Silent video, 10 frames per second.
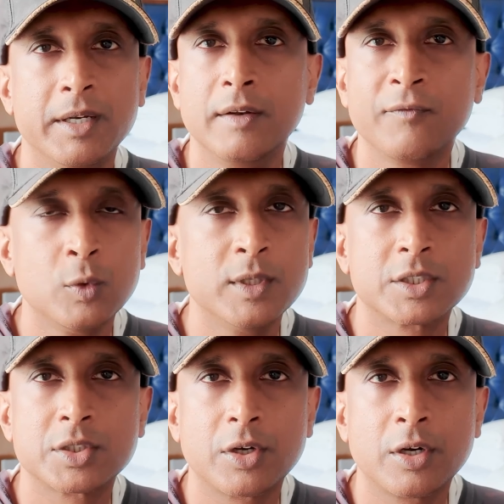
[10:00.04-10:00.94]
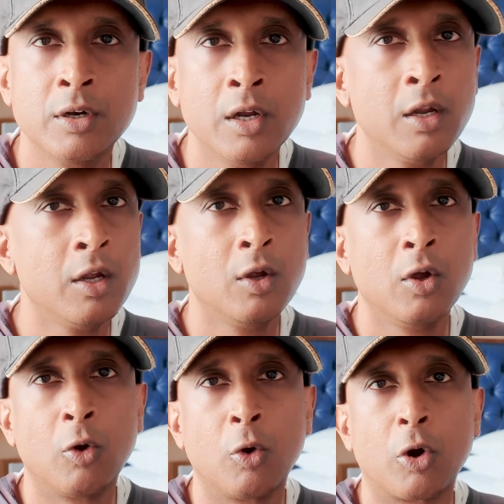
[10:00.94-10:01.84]
influencer
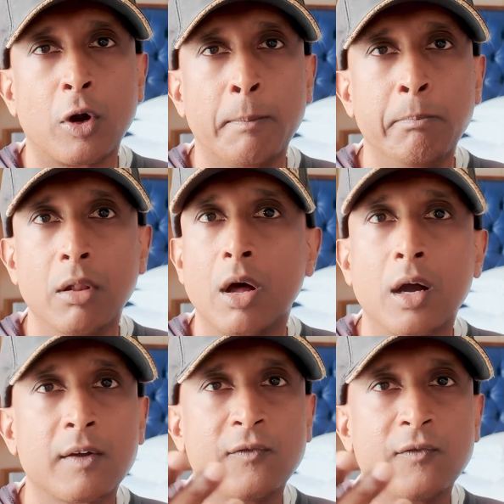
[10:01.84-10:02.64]
or blog